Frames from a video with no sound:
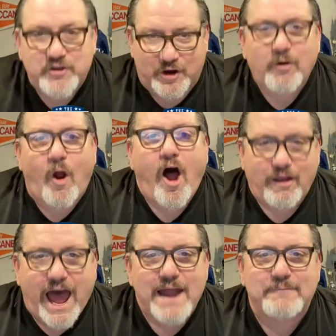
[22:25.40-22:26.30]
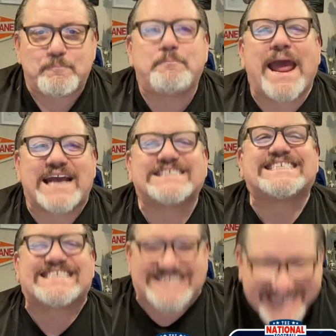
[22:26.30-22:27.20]
You're all on Big
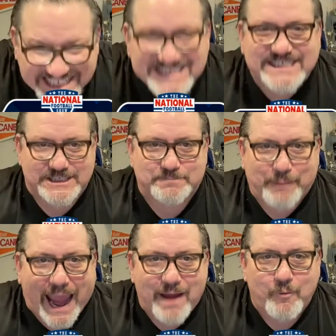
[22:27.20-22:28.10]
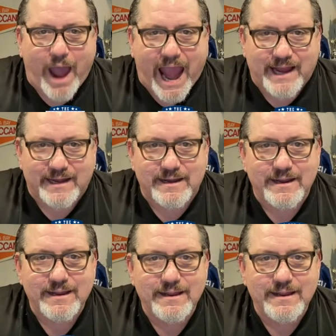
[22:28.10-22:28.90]
Sills' bandwagon.